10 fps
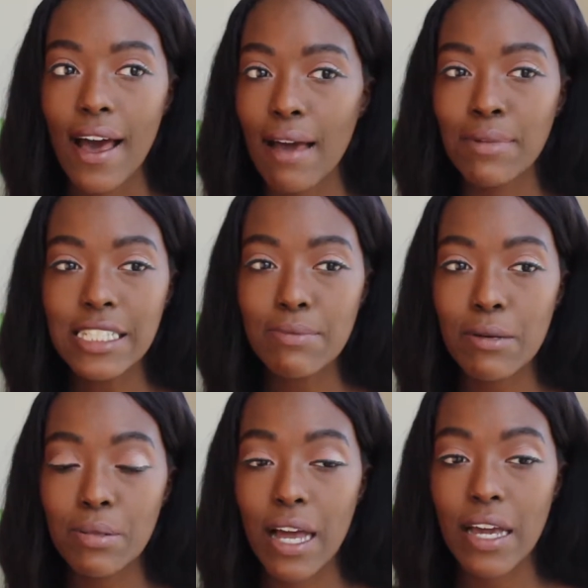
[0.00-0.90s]
I must have
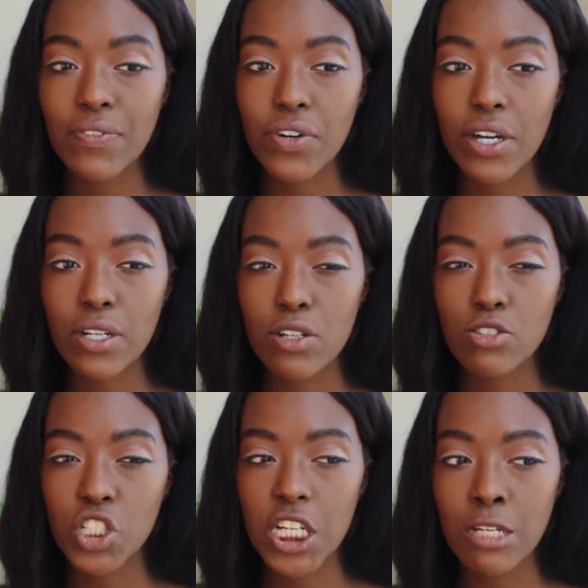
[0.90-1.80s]
been applying for
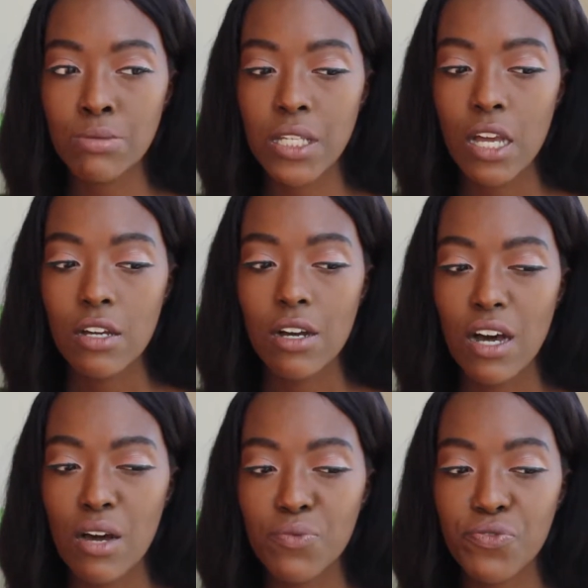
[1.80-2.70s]
internships
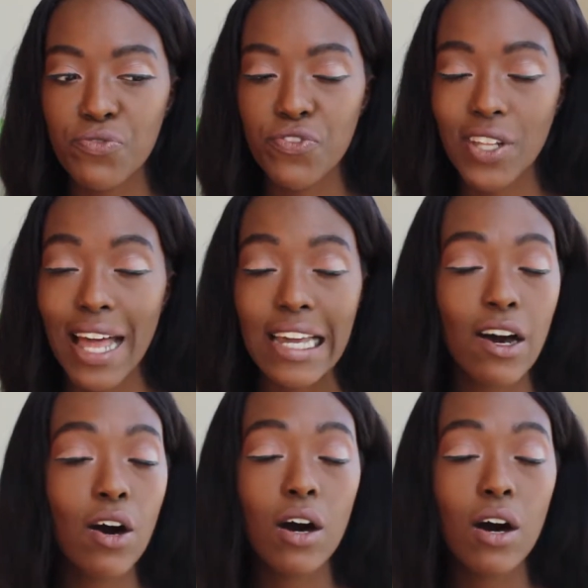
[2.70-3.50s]
for like